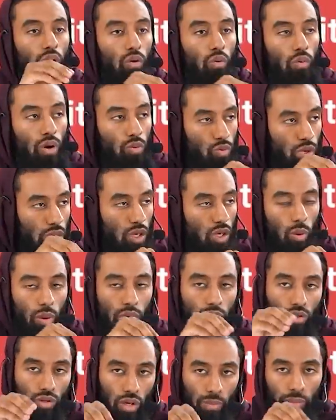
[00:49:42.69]
When we go
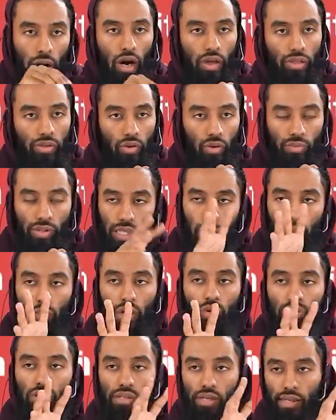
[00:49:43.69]
into the bathroom, someone
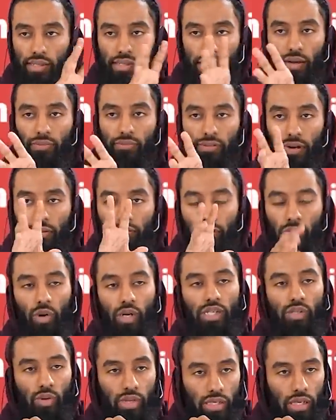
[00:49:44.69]
who is not suffering from
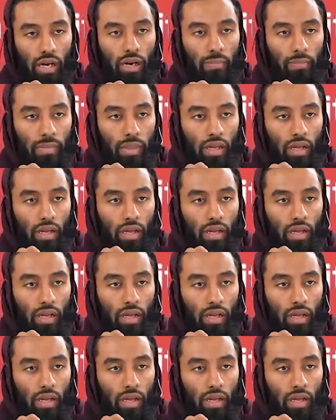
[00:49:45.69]
waswasa,